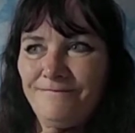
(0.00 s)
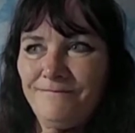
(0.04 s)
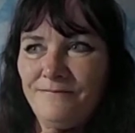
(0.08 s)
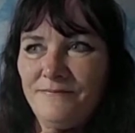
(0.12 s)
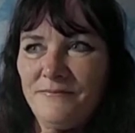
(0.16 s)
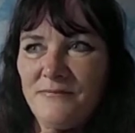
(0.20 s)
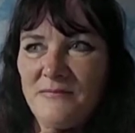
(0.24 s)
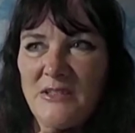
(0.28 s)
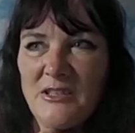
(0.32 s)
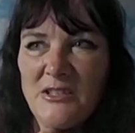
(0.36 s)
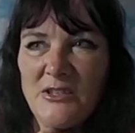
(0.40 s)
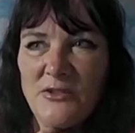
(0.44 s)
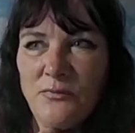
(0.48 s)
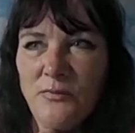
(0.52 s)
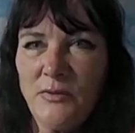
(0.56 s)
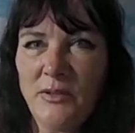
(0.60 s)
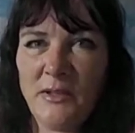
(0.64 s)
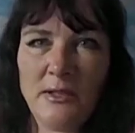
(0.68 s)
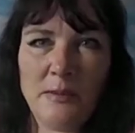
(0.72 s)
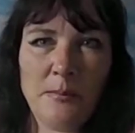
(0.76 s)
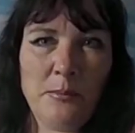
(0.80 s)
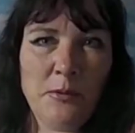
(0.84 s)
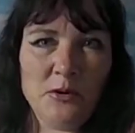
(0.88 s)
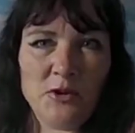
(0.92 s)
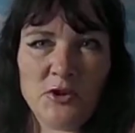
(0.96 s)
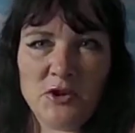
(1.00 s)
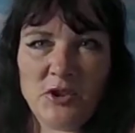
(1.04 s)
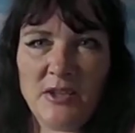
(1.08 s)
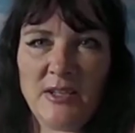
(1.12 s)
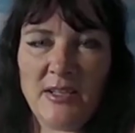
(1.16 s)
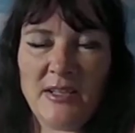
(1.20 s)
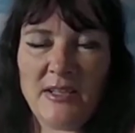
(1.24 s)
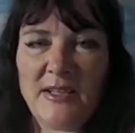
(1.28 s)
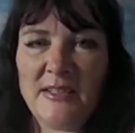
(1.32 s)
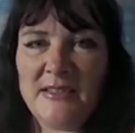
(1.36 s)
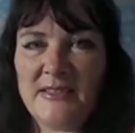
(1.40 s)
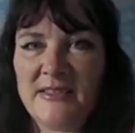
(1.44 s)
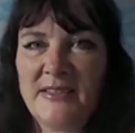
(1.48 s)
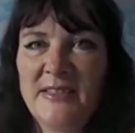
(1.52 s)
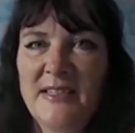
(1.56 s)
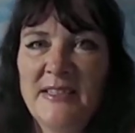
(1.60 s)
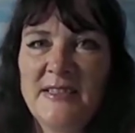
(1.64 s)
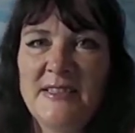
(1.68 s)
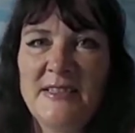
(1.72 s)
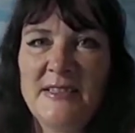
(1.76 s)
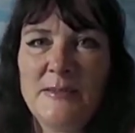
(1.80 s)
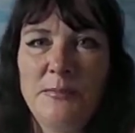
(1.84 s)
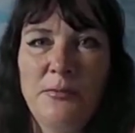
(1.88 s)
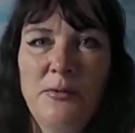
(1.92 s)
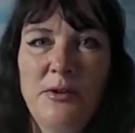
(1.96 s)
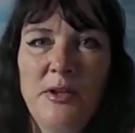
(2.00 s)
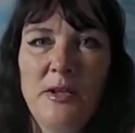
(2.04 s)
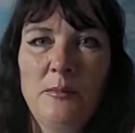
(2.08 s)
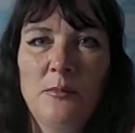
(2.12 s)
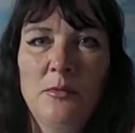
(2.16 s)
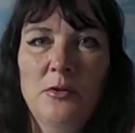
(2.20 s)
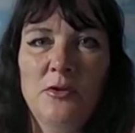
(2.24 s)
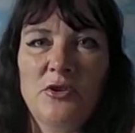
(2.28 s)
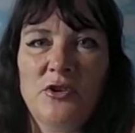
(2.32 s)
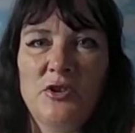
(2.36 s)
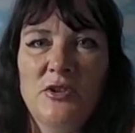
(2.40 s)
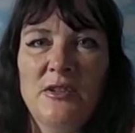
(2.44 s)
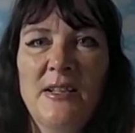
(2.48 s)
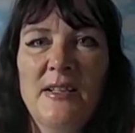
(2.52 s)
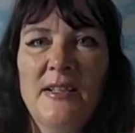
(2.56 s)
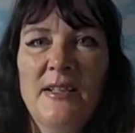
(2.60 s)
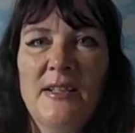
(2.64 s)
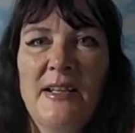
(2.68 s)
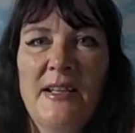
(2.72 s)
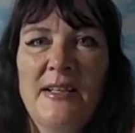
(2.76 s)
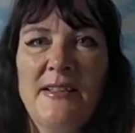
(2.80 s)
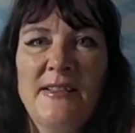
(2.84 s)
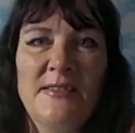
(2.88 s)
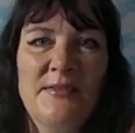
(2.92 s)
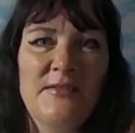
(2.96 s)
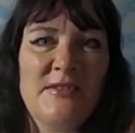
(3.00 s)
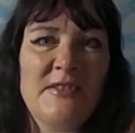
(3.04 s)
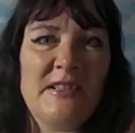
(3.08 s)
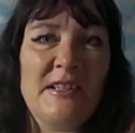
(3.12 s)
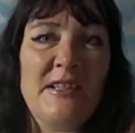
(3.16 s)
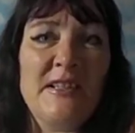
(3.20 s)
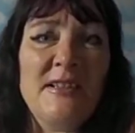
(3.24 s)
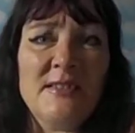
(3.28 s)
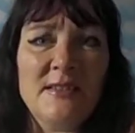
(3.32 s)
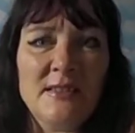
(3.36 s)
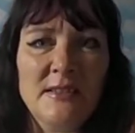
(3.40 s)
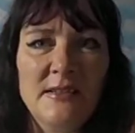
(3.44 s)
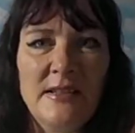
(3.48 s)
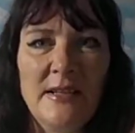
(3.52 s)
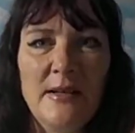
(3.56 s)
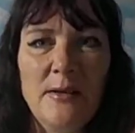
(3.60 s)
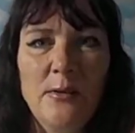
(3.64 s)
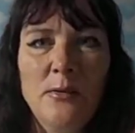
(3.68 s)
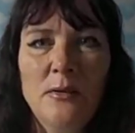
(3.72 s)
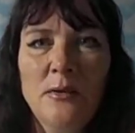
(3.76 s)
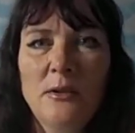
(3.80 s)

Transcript: It's really pushing it, because this is pretty much nearly end of season now.